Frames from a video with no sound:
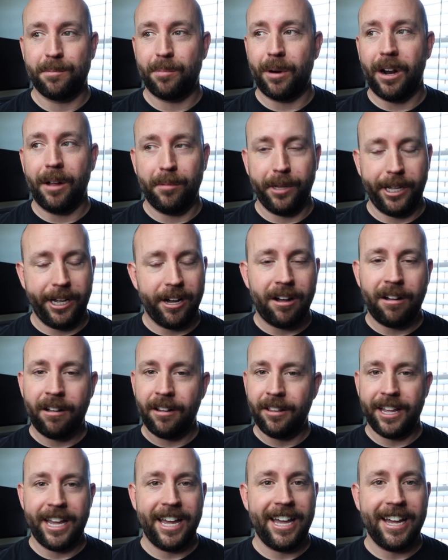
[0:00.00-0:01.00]
probably
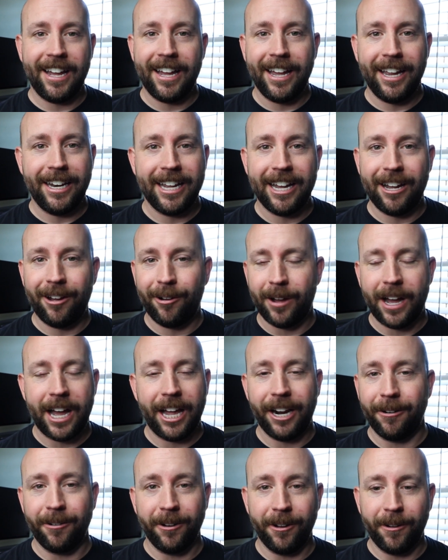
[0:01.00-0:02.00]
all AI now.
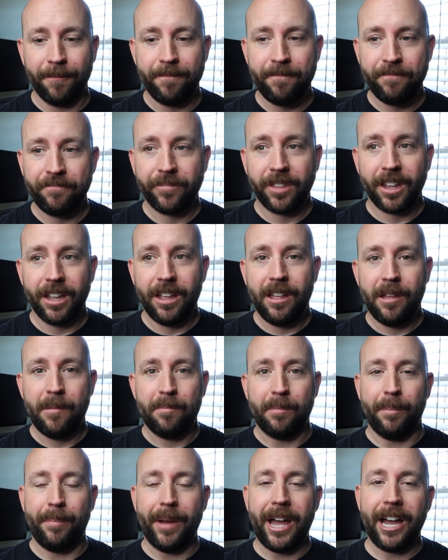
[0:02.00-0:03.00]
I don't know.
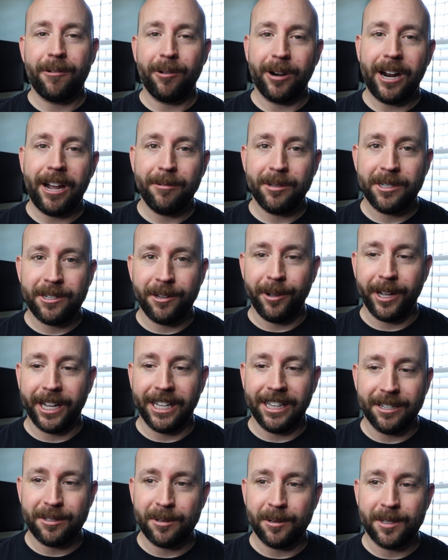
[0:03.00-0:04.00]
But back when I was doing
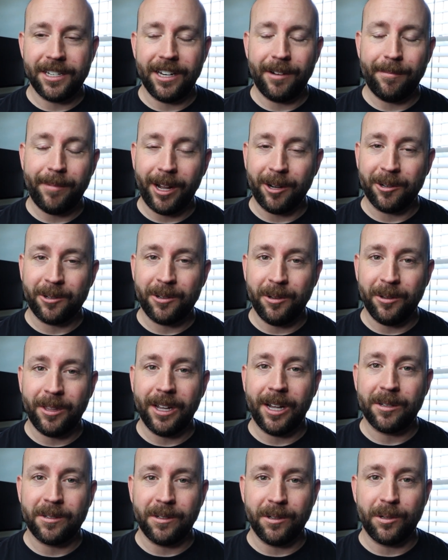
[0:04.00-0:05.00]
it, this was in about
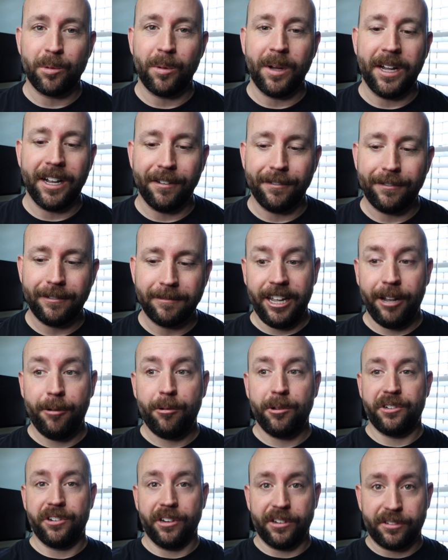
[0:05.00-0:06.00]
2012, it
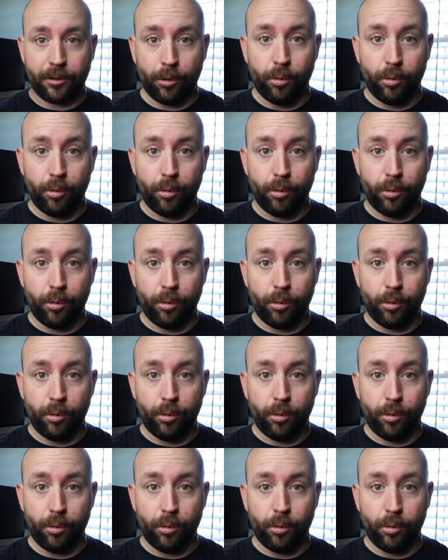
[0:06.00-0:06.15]
was just